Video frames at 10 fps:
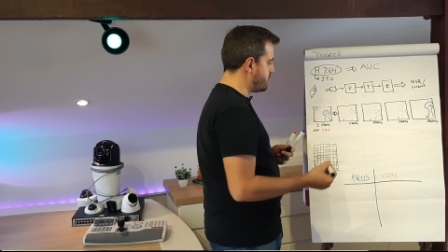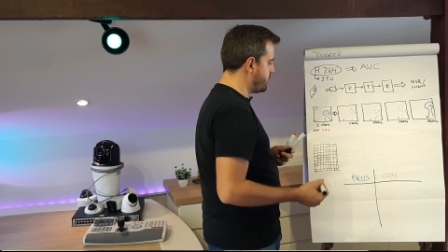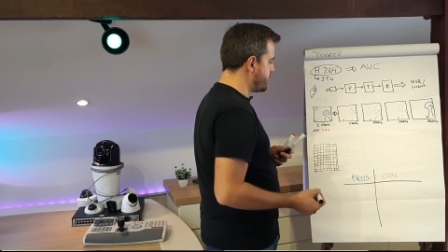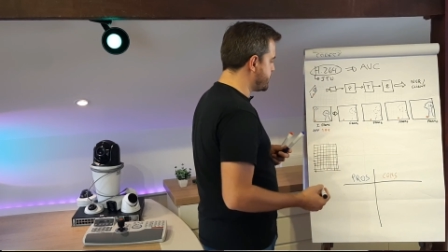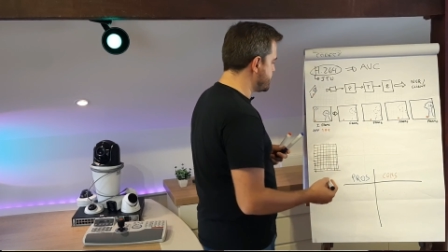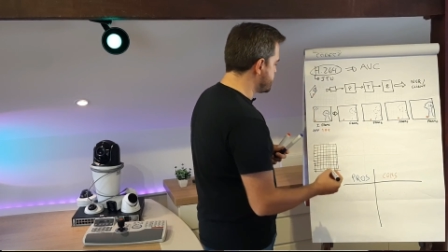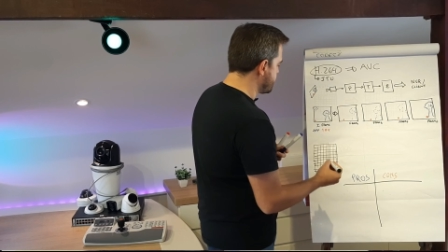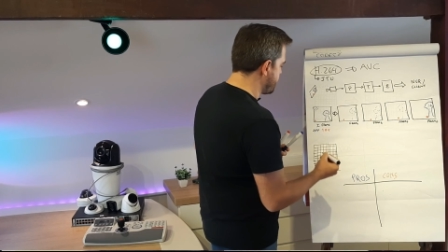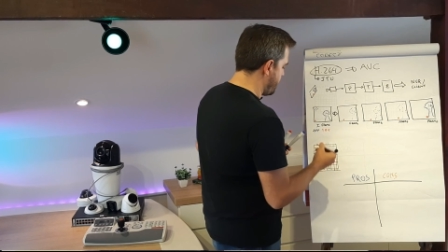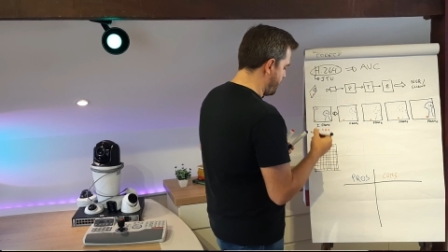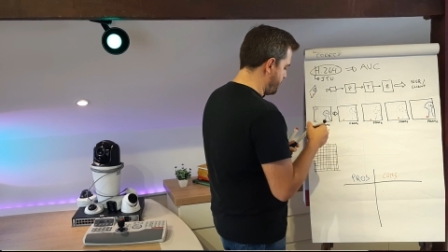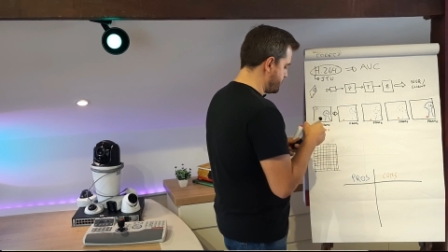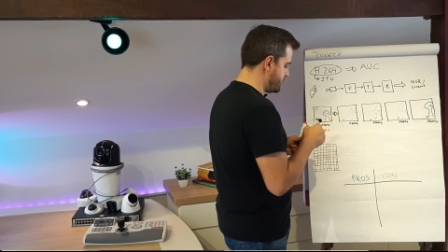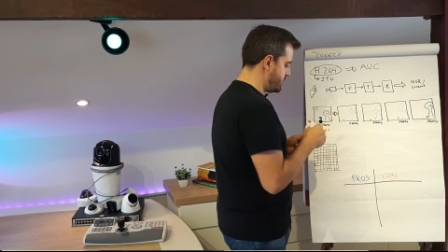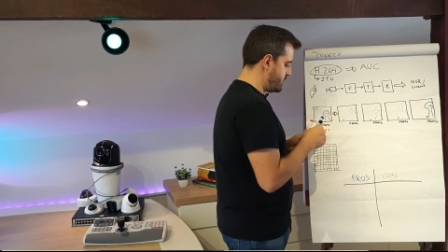which is
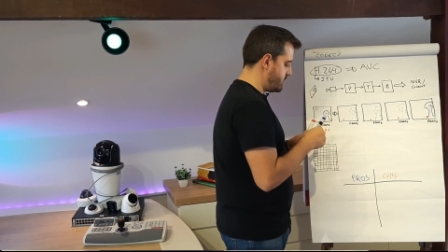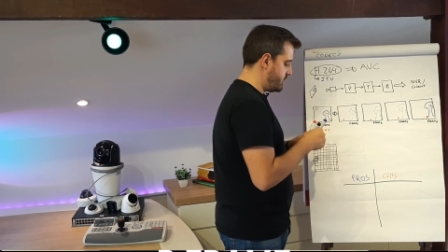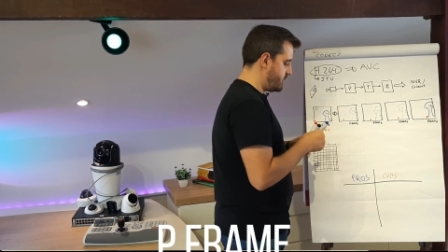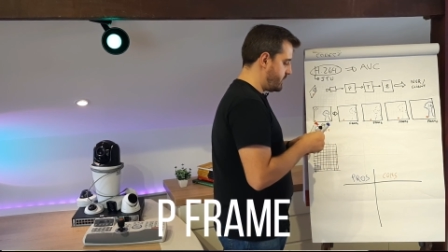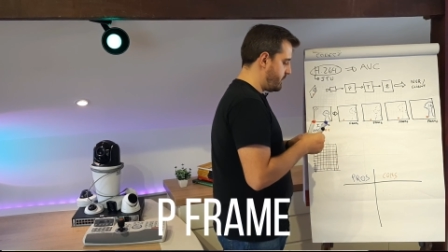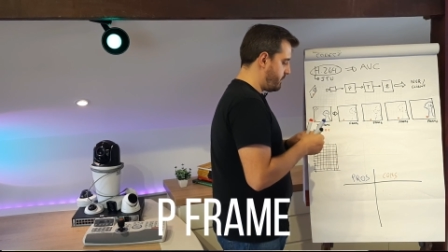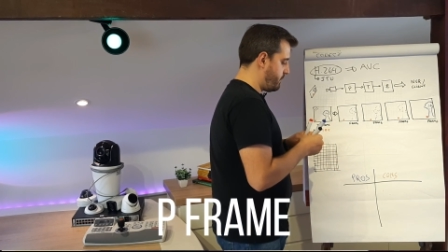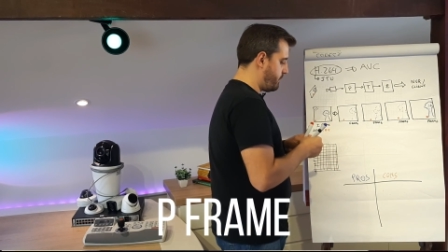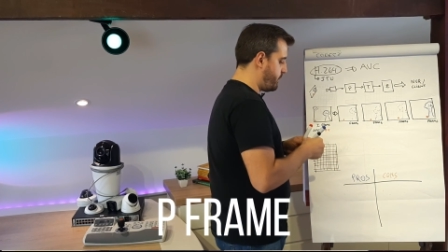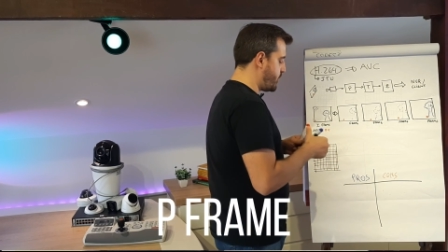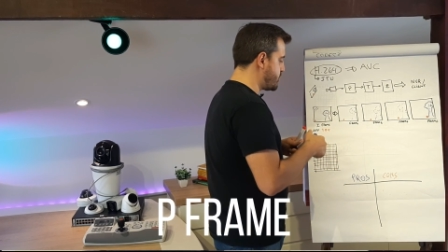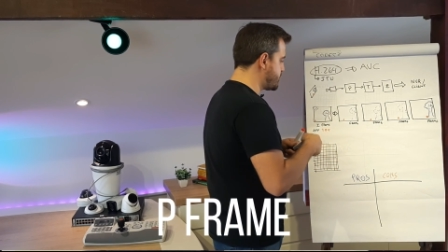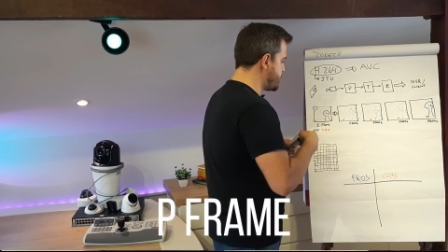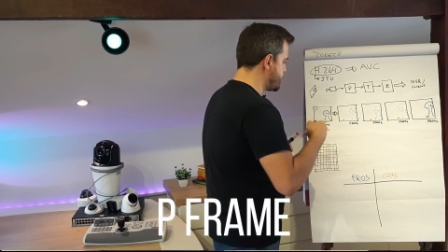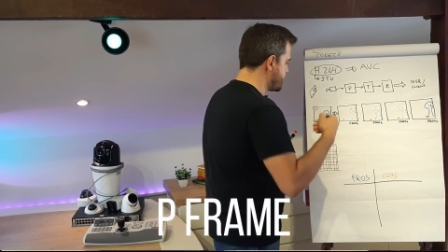called
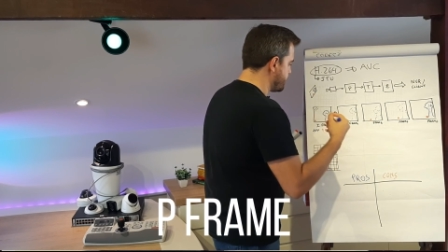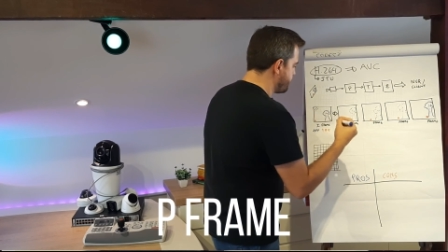projection